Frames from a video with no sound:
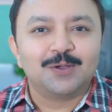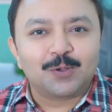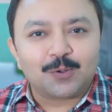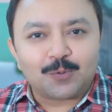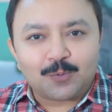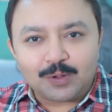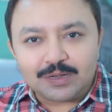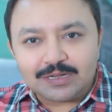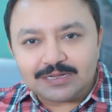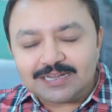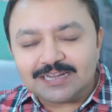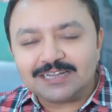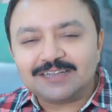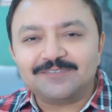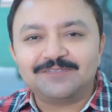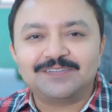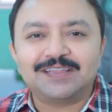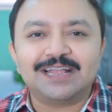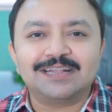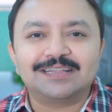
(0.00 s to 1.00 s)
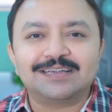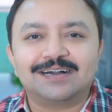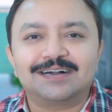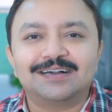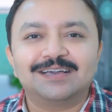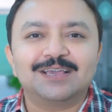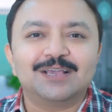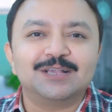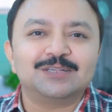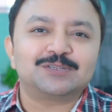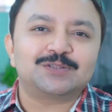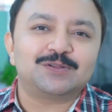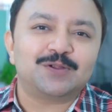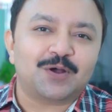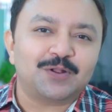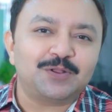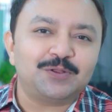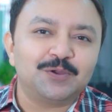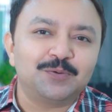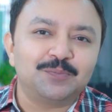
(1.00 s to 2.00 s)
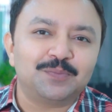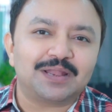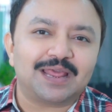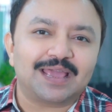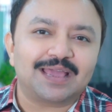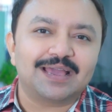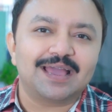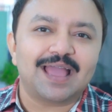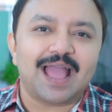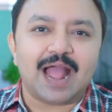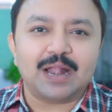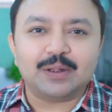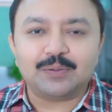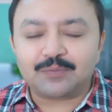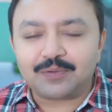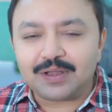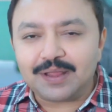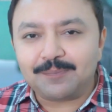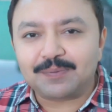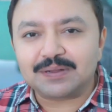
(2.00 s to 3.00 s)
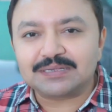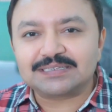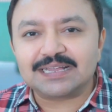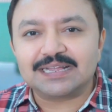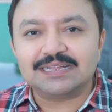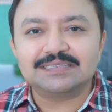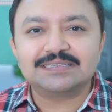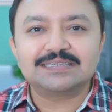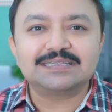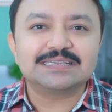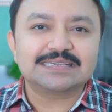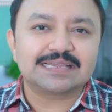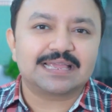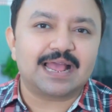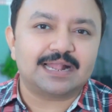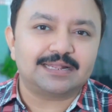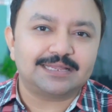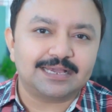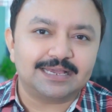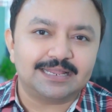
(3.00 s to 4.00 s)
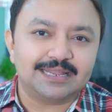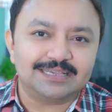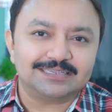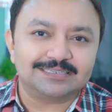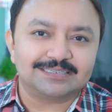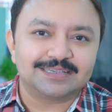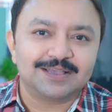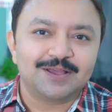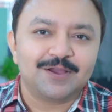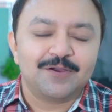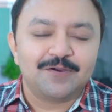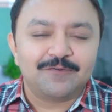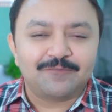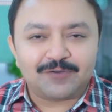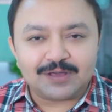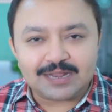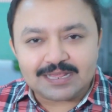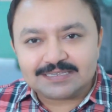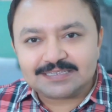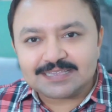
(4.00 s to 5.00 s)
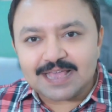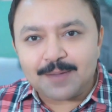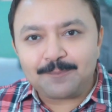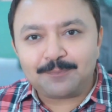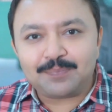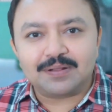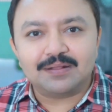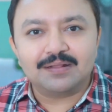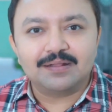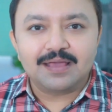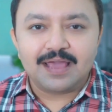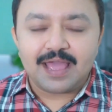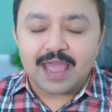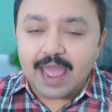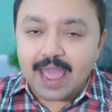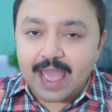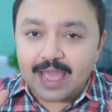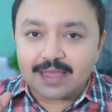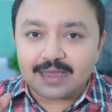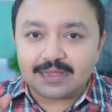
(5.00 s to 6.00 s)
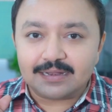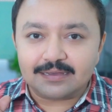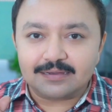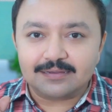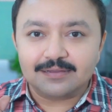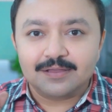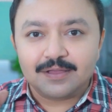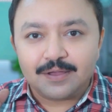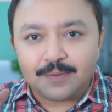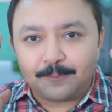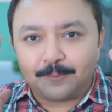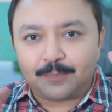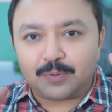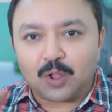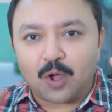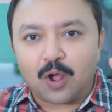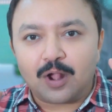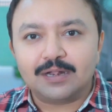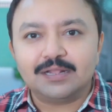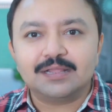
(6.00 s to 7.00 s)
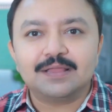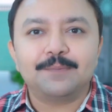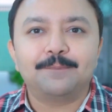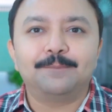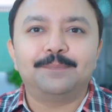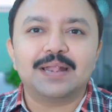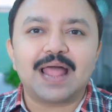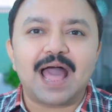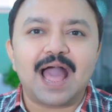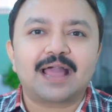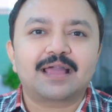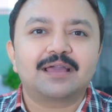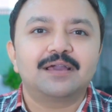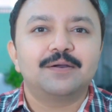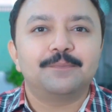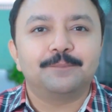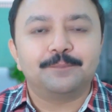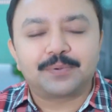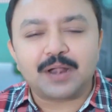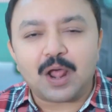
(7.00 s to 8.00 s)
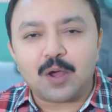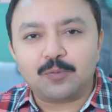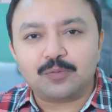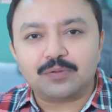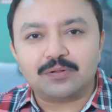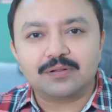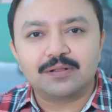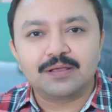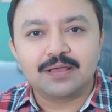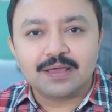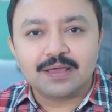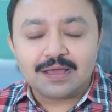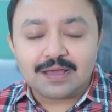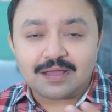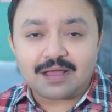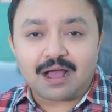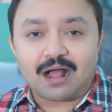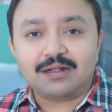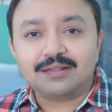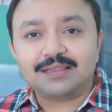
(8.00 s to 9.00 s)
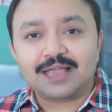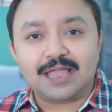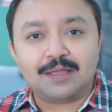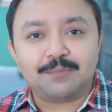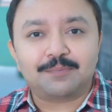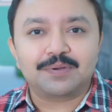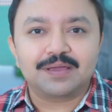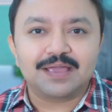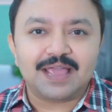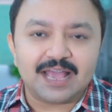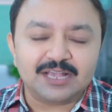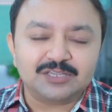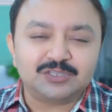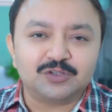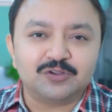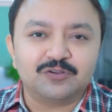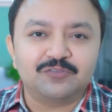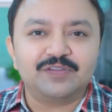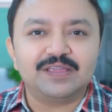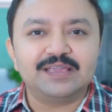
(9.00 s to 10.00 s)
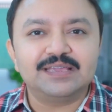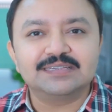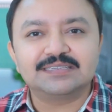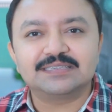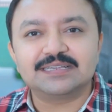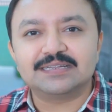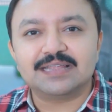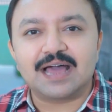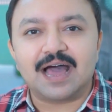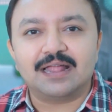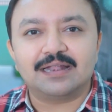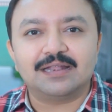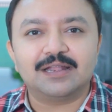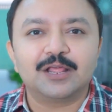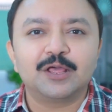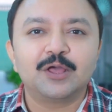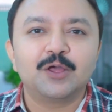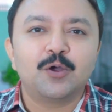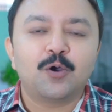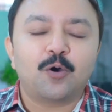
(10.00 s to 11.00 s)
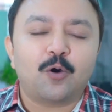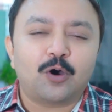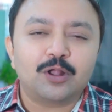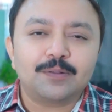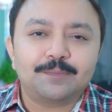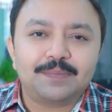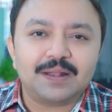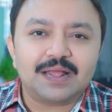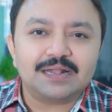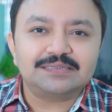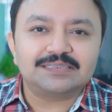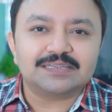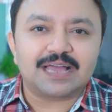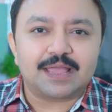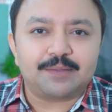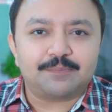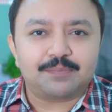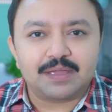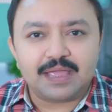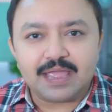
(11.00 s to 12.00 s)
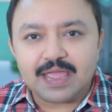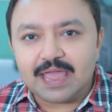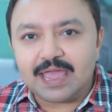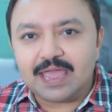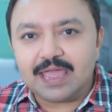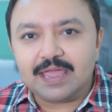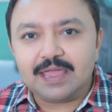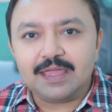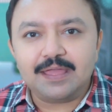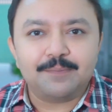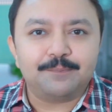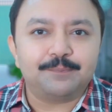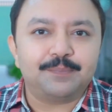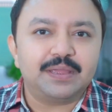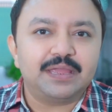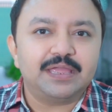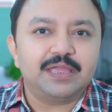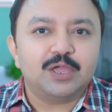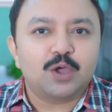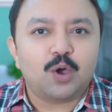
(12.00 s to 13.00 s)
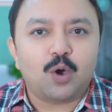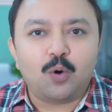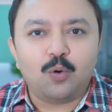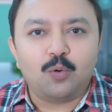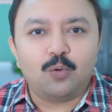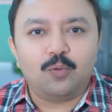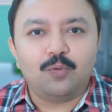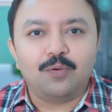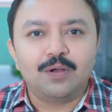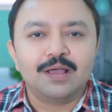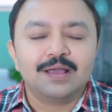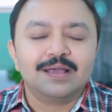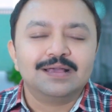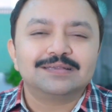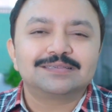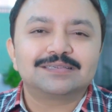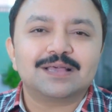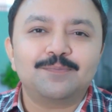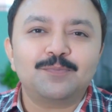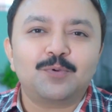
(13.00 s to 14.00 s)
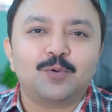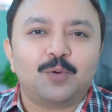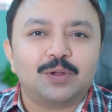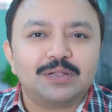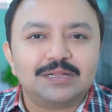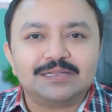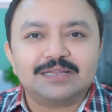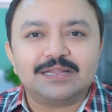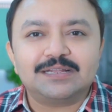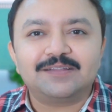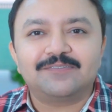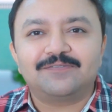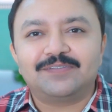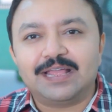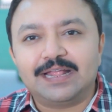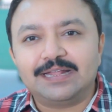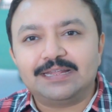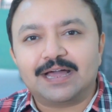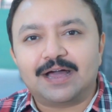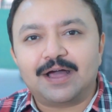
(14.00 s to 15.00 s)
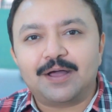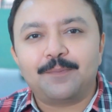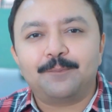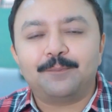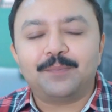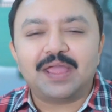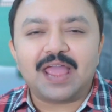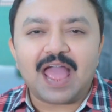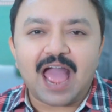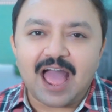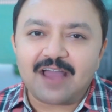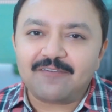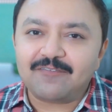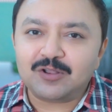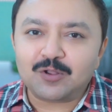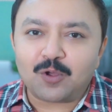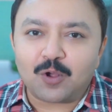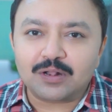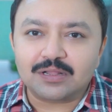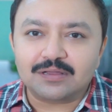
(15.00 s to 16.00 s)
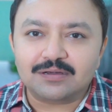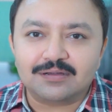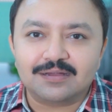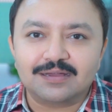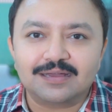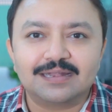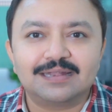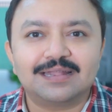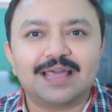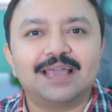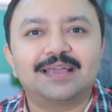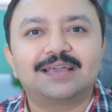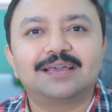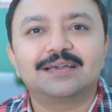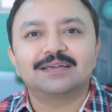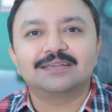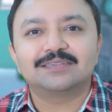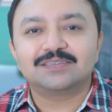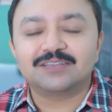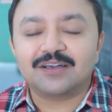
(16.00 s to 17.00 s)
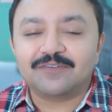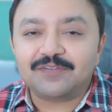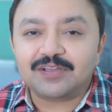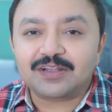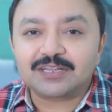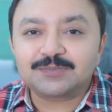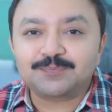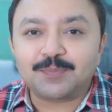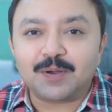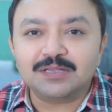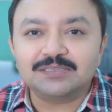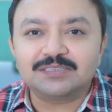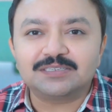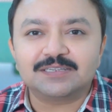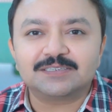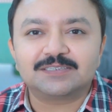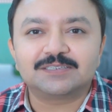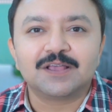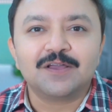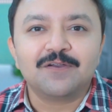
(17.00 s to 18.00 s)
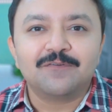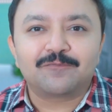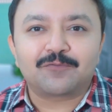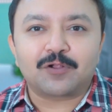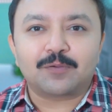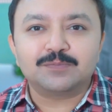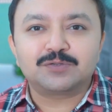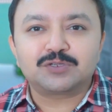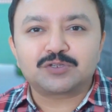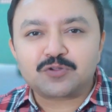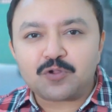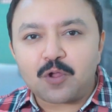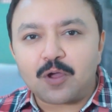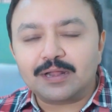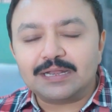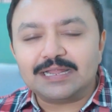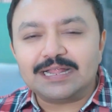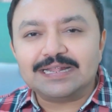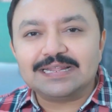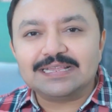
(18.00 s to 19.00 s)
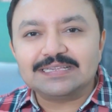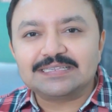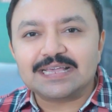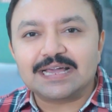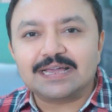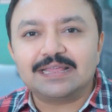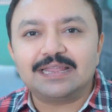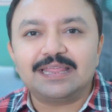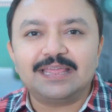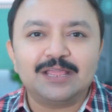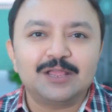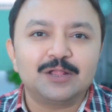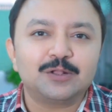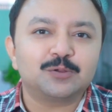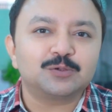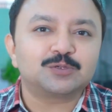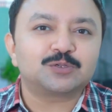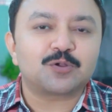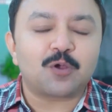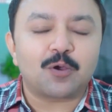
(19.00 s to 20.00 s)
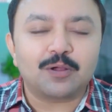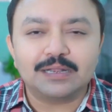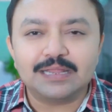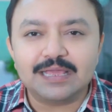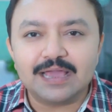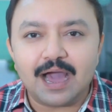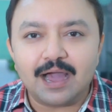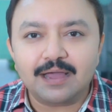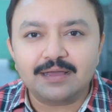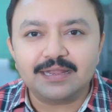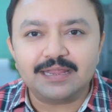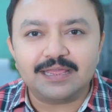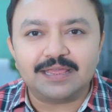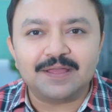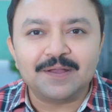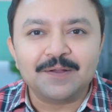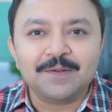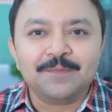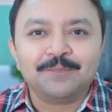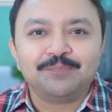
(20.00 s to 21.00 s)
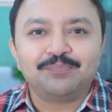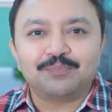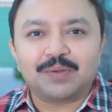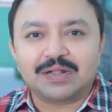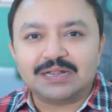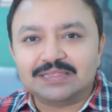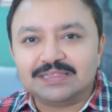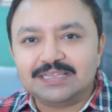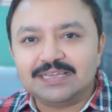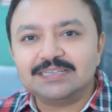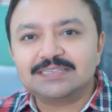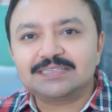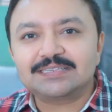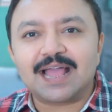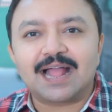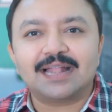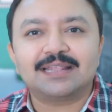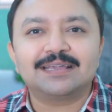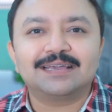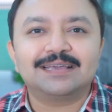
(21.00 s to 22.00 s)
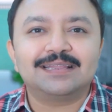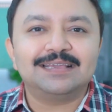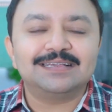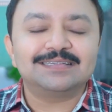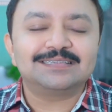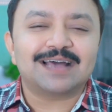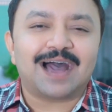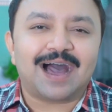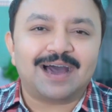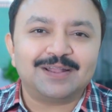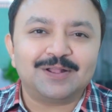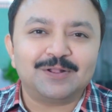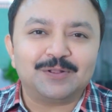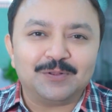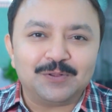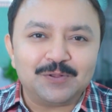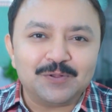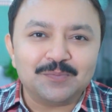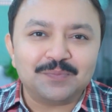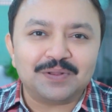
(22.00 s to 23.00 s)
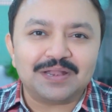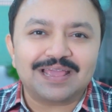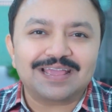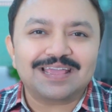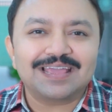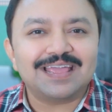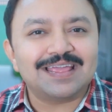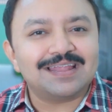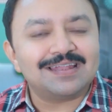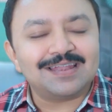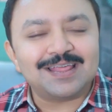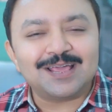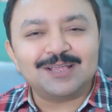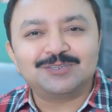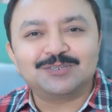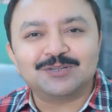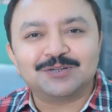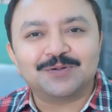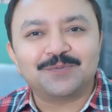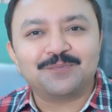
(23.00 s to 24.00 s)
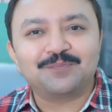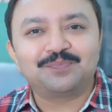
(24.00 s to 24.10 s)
Qualitative data is non-numeric and represents categories. For example, hair color, blonde, black, brown; car type, SUV, sedan; or blood type, A, B, O. Some qualitative data may have an order, like survey responses from strongly disagree to strongly agree, but these categories are numeric in nature.